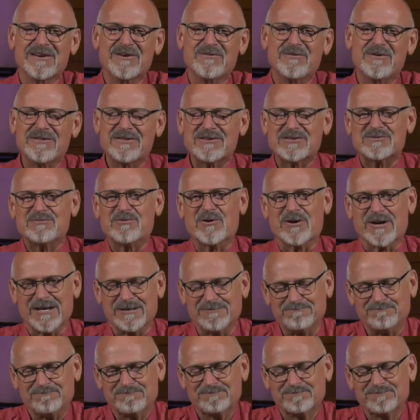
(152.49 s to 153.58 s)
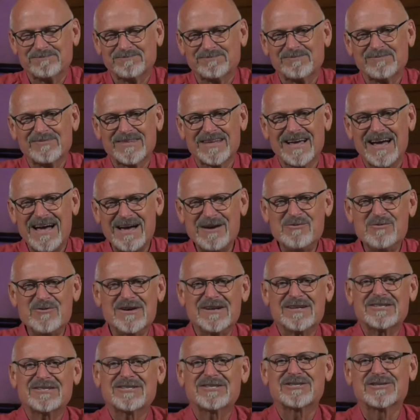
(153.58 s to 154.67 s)
Well, this morning, I
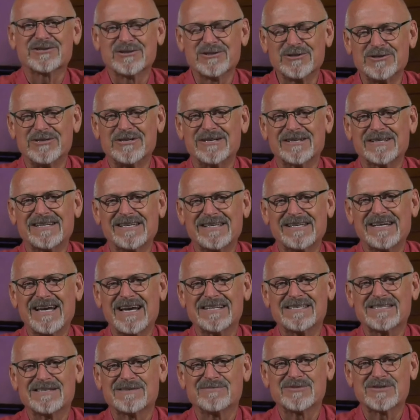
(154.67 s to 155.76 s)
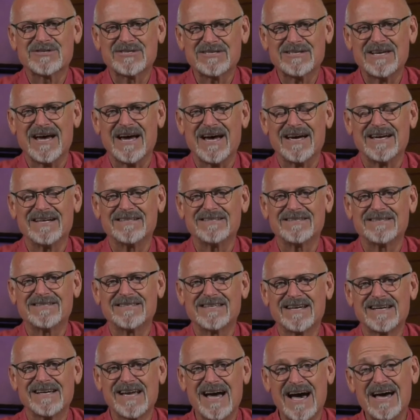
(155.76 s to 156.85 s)
want us to look at some signs
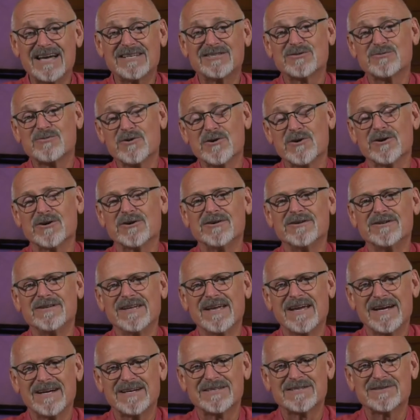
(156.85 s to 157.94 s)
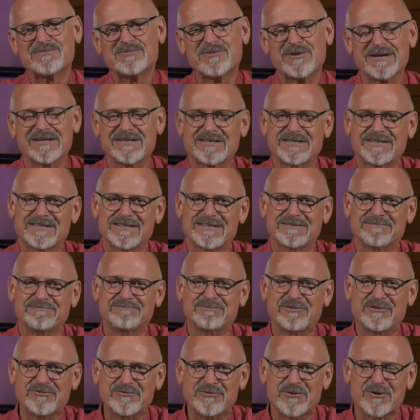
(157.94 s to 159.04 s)
that God's Word has placed
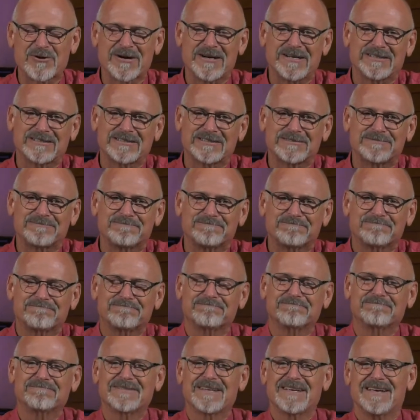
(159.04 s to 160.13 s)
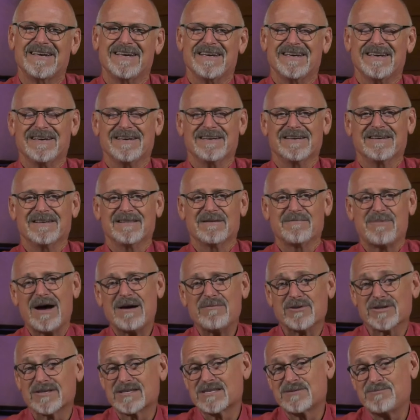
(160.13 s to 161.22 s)
before us. The
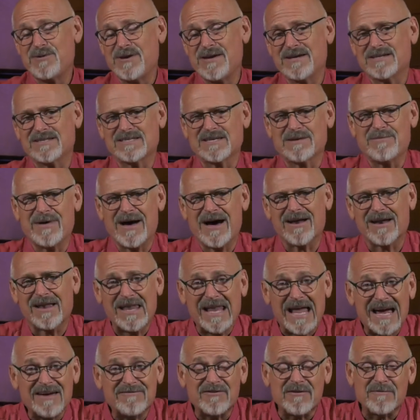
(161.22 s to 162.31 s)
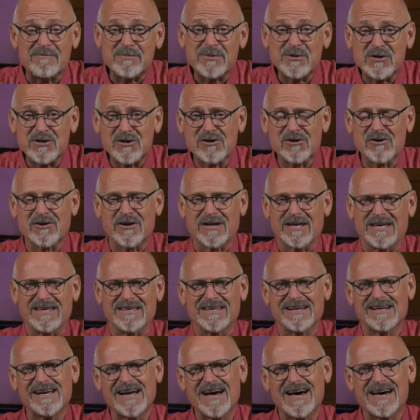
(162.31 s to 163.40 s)
Bible speaks about a life of purity
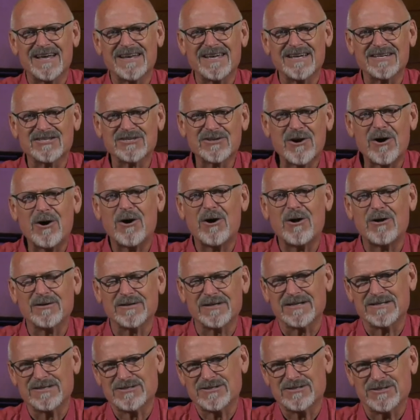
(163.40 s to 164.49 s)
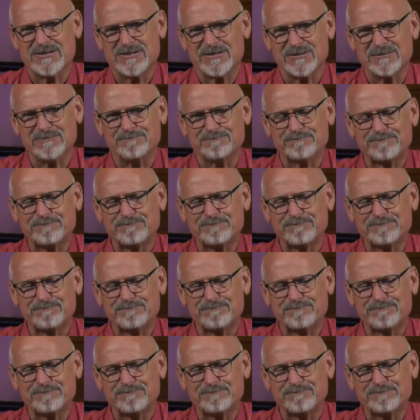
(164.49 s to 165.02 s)
that God has called us to.